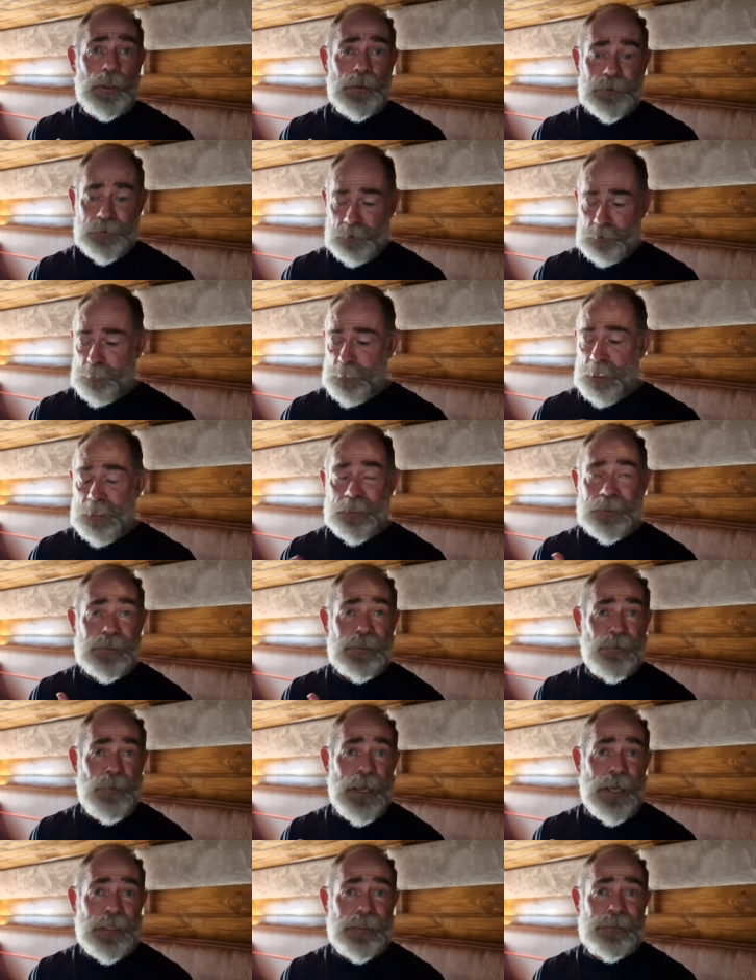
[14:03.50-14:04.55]
is playing,
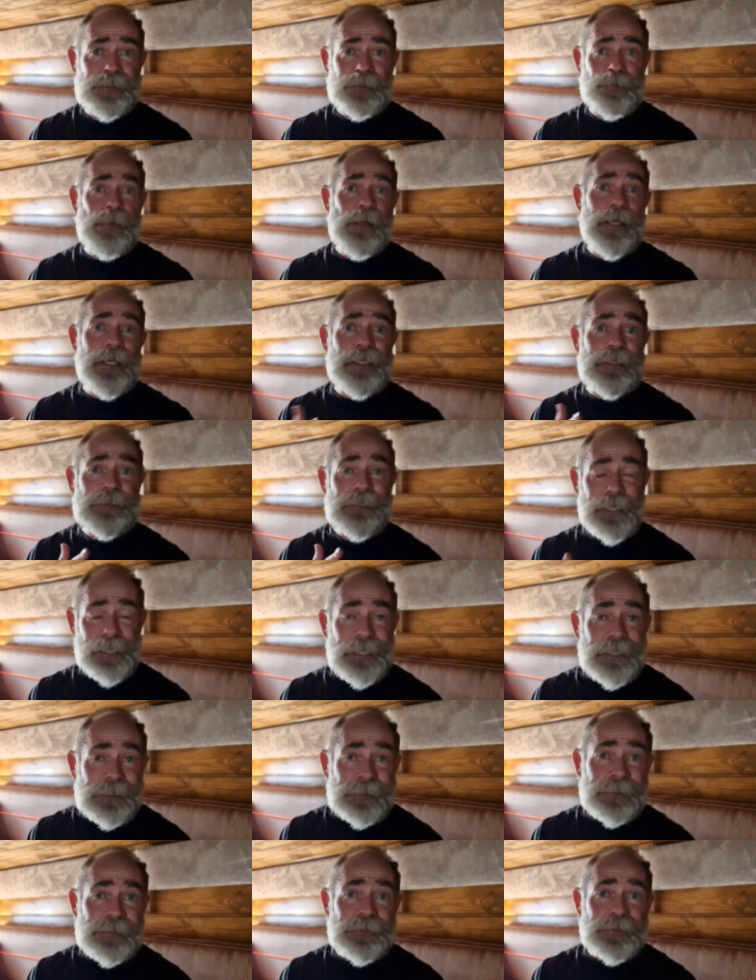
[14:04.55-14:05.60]
Spain is playing,
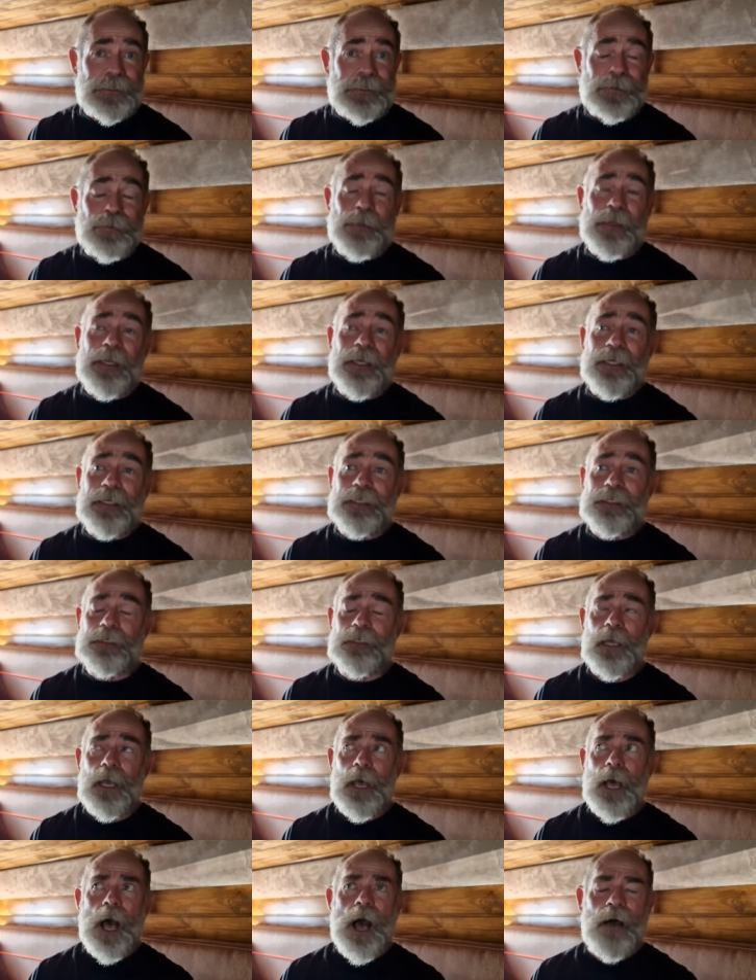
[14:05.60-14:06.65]
England is playing,
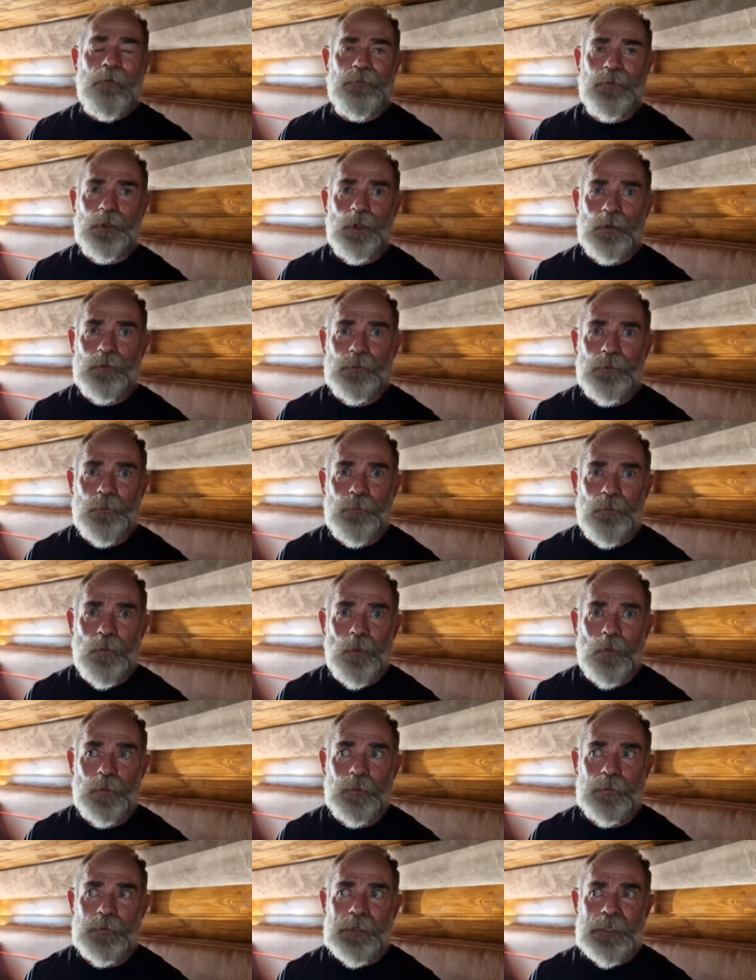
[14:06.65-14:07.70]
I forgot the fourth
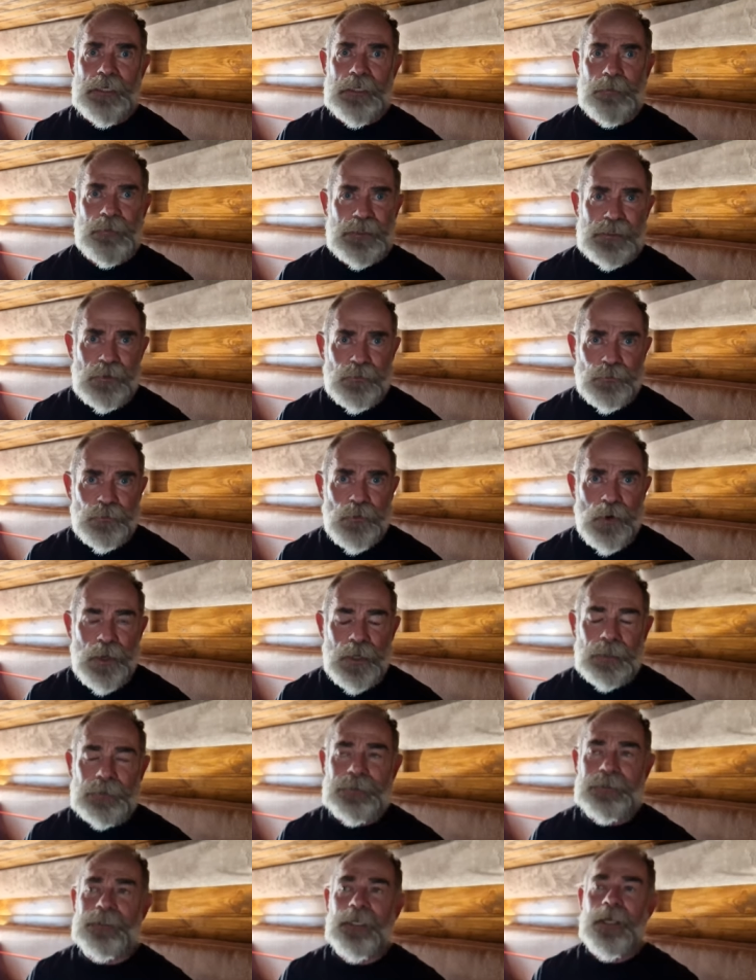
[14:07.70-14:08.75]
team, is it
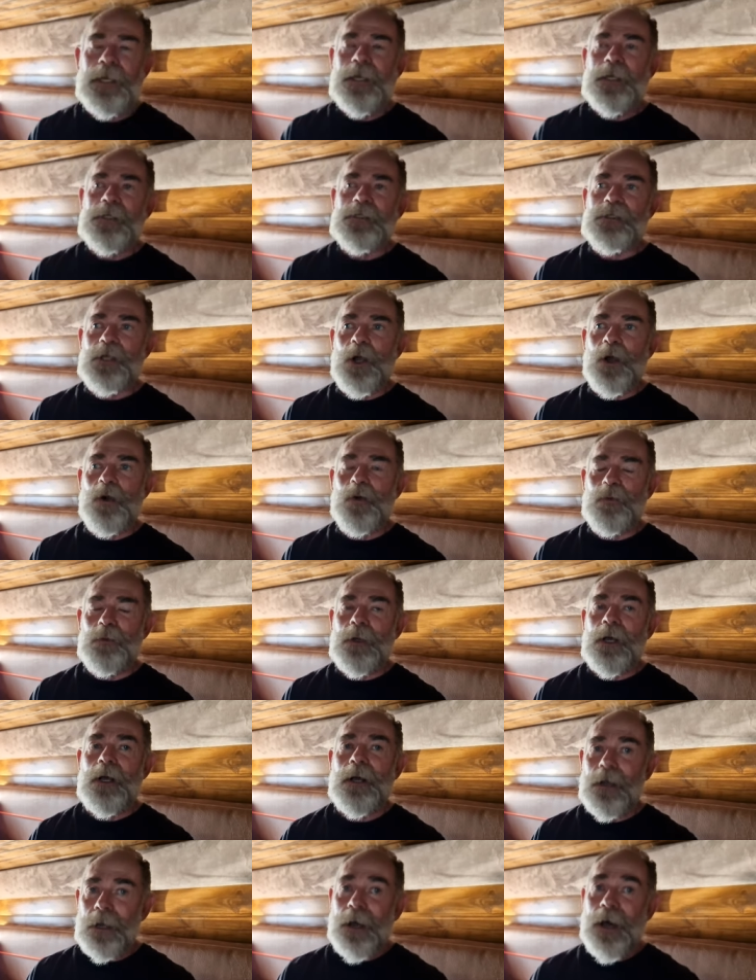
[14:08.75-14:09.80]
France? So
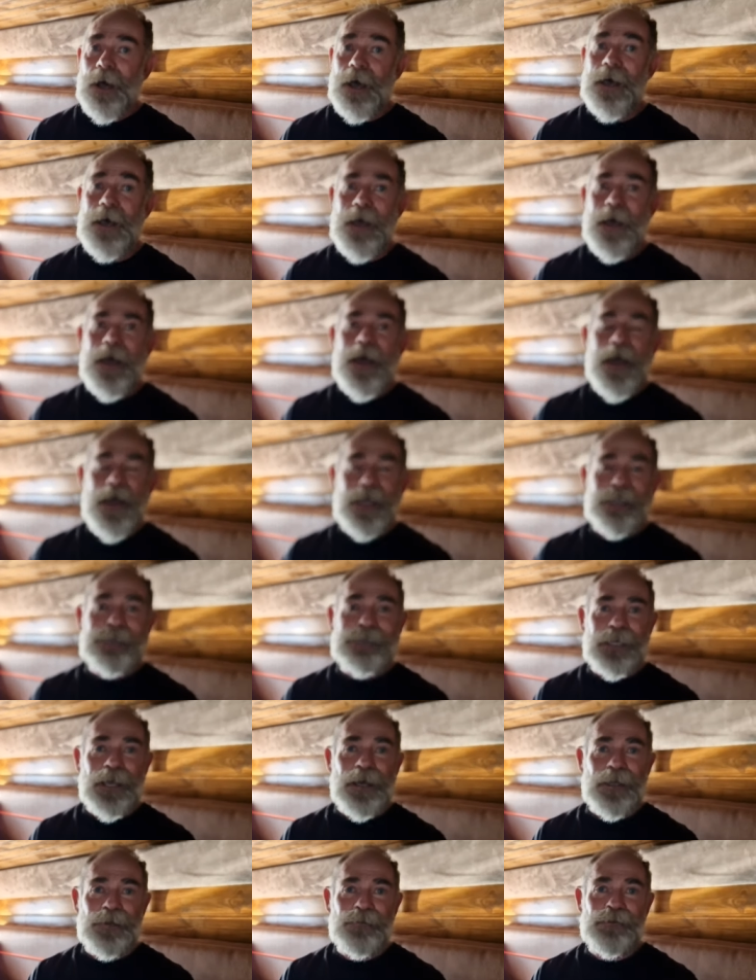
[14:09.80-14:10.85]
it's
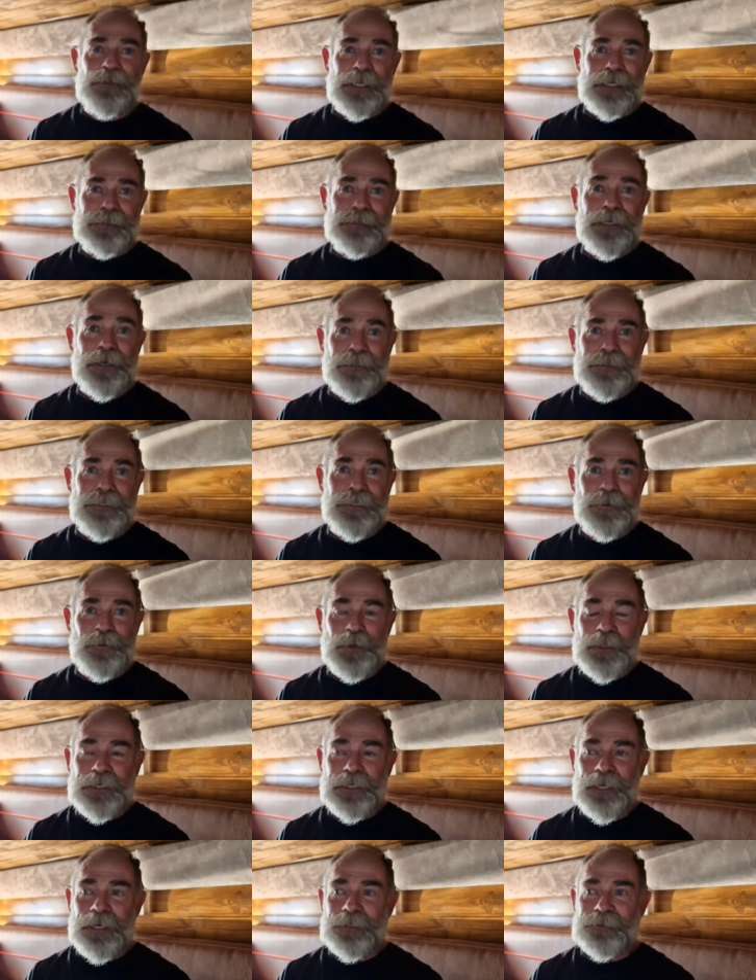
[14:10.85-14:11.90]
kind of an exciting
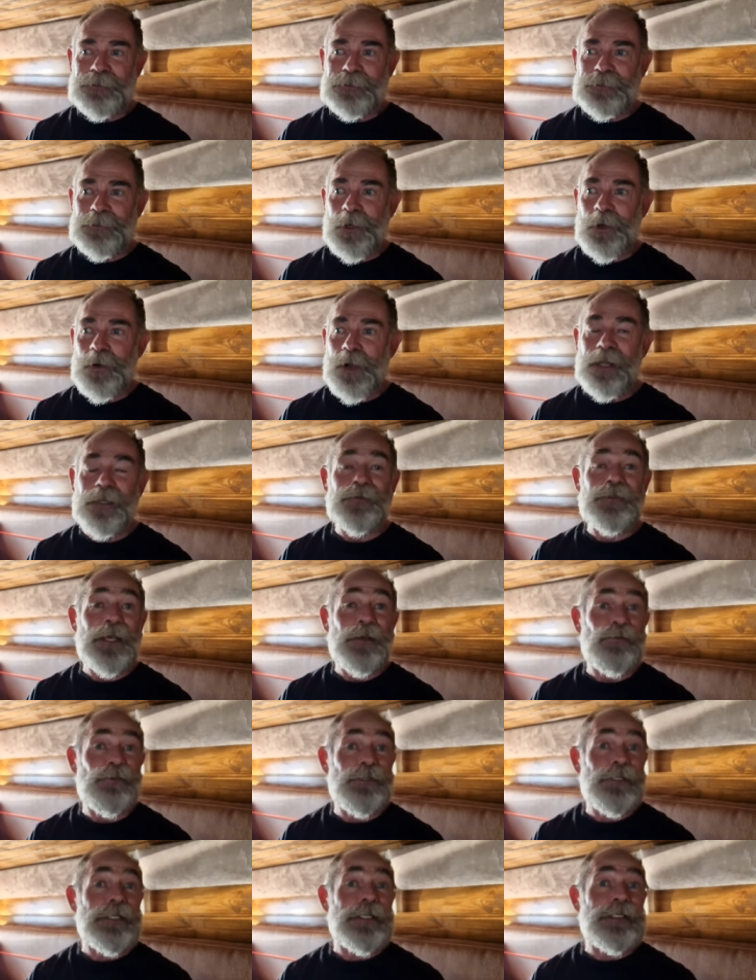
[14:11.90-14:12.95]
weekend, so I'll
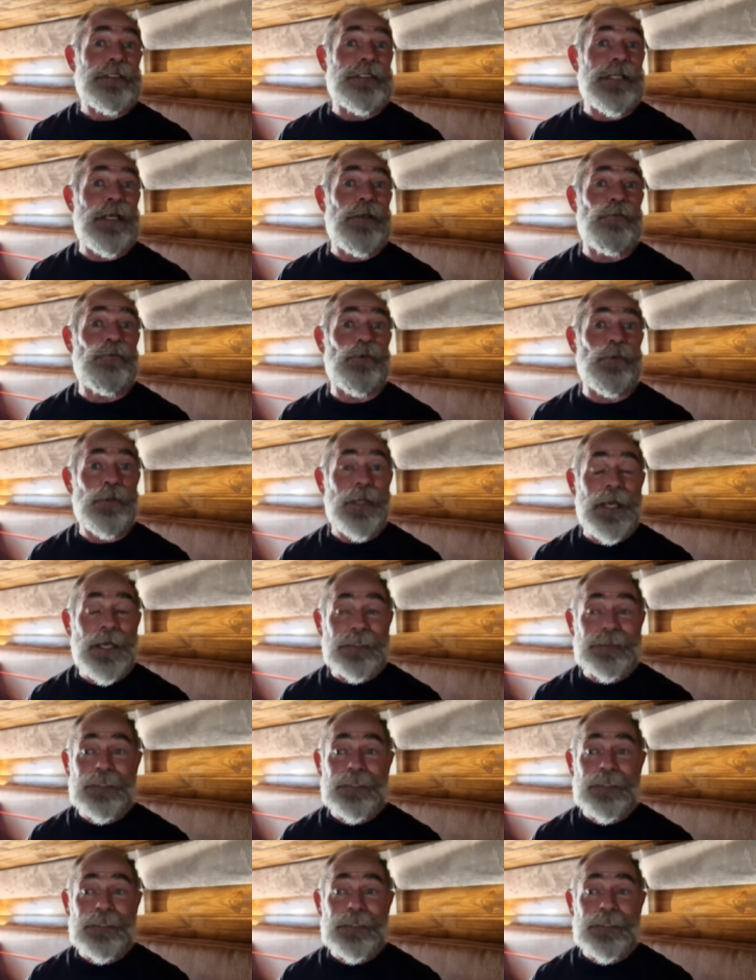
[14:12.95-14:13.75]
definitely stay for that.